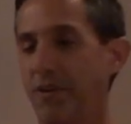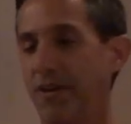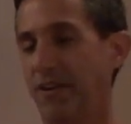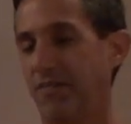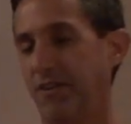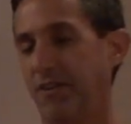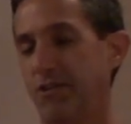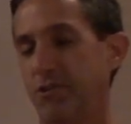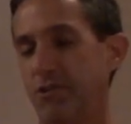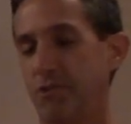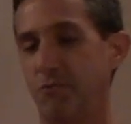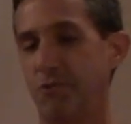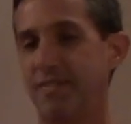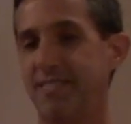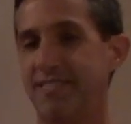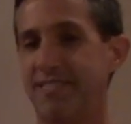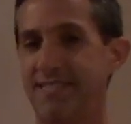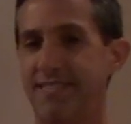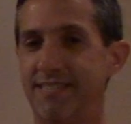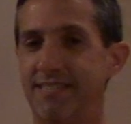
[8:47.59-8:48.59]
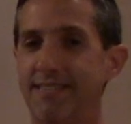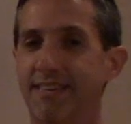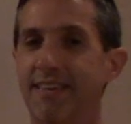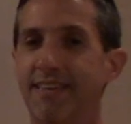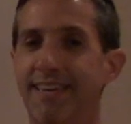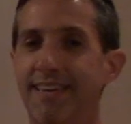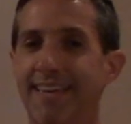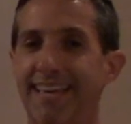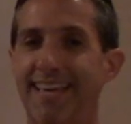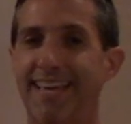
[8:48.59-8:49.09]
whatever your choice is.
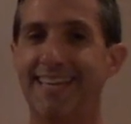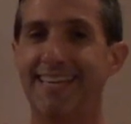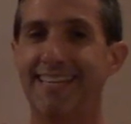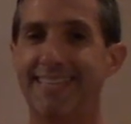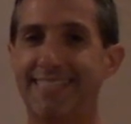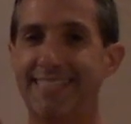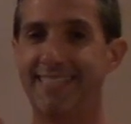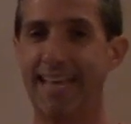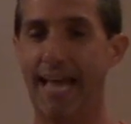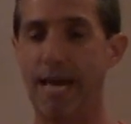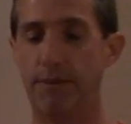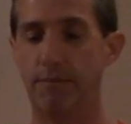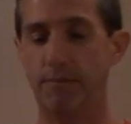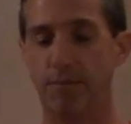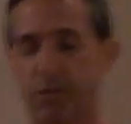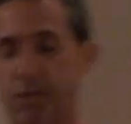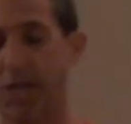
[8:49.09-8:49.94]
Tap